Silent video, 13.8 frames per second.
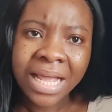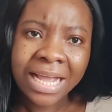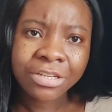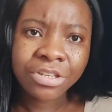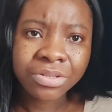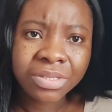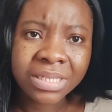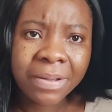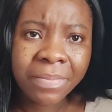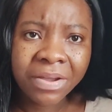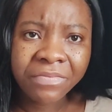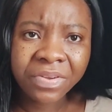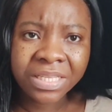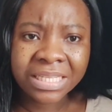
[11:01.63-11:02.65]
I showed them
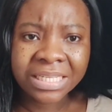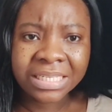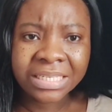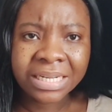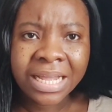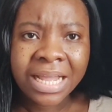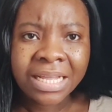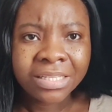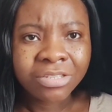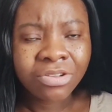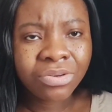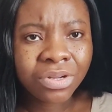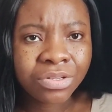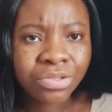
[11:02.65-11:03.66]
everything. They
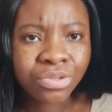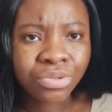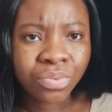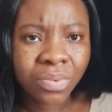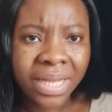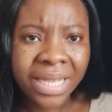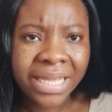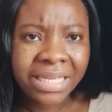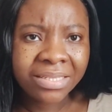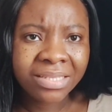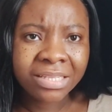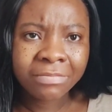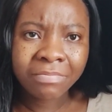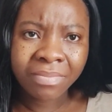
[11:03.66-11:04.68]
told us to
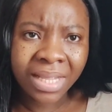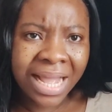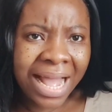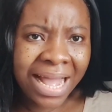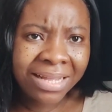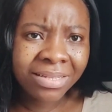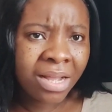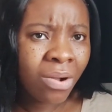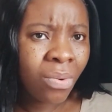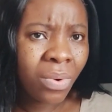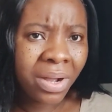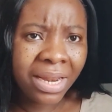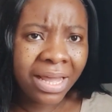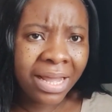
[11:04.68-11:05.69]
wait, and
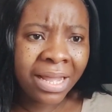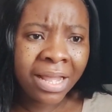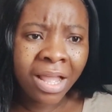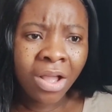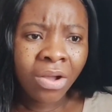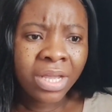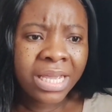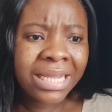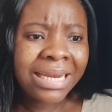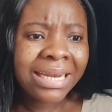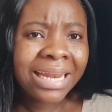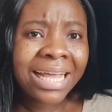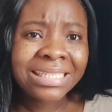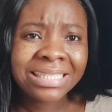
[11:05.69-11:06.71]
voila,
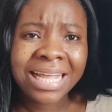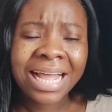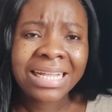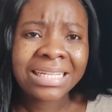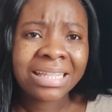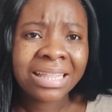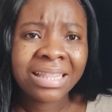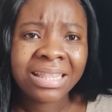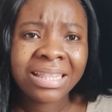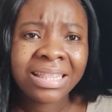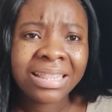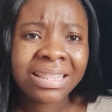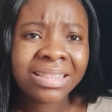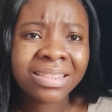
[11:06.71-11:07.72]
in less than
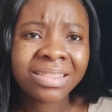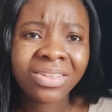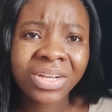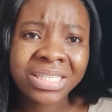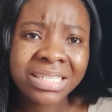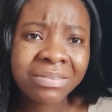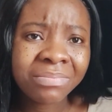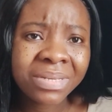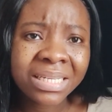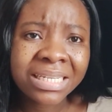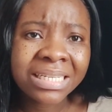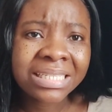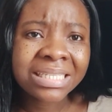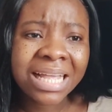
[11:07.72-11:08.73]
30
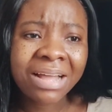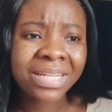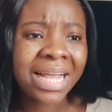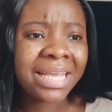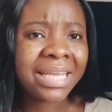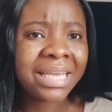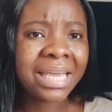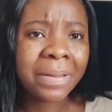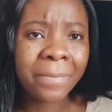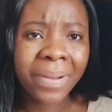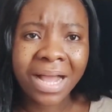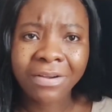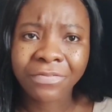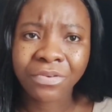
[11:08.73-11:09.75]
minutes after he came
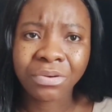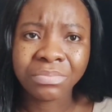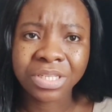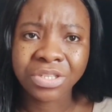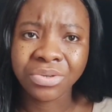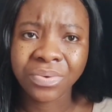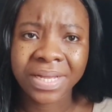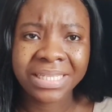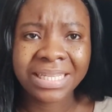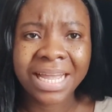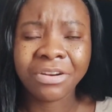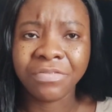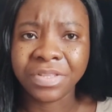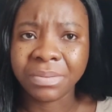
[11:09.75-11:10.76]
back from the US
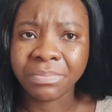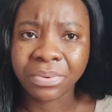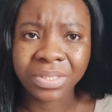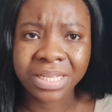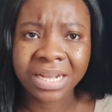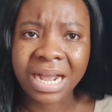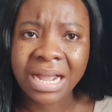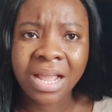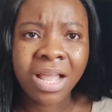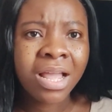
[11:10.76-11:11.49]
side of the border,